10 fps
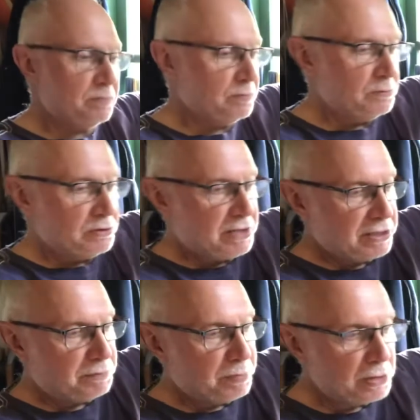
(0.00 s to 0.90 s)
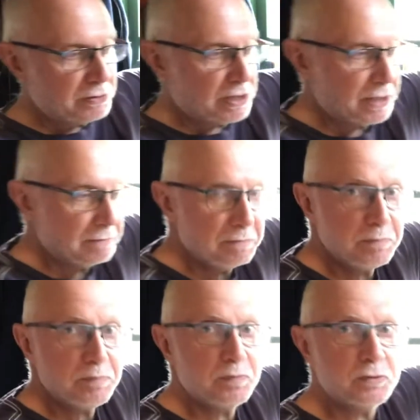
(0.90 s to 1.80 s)
was this beauty,
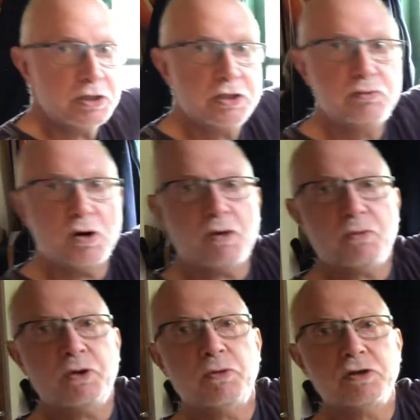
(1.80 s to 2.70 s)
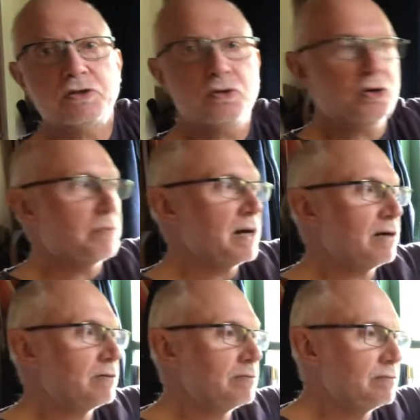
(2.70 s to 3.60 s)
which is what we want to talk
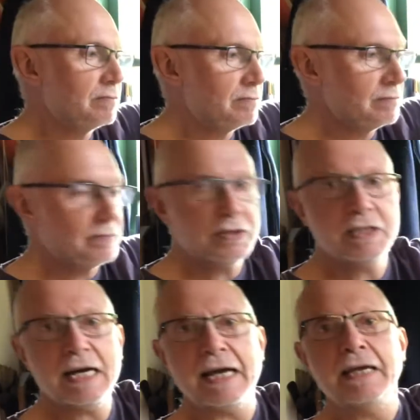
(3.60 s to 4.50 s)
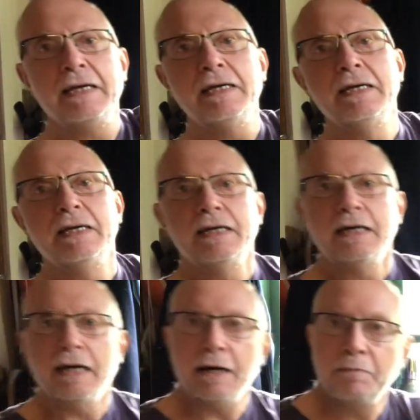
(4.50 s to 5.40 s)
about today.
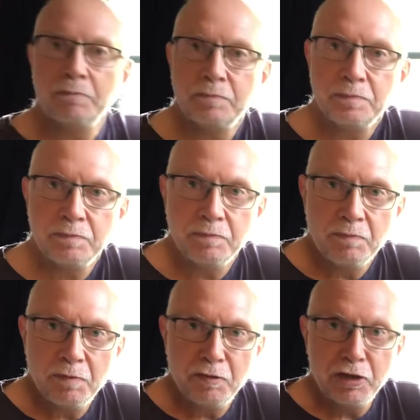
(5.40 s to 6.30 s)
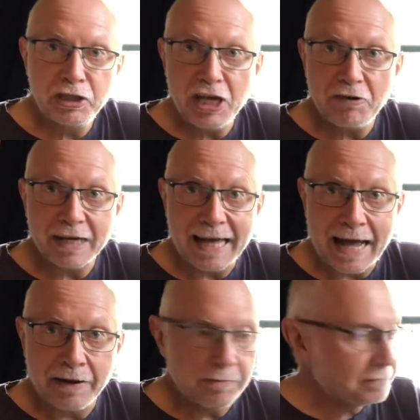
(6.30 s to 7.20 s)
The jerry can.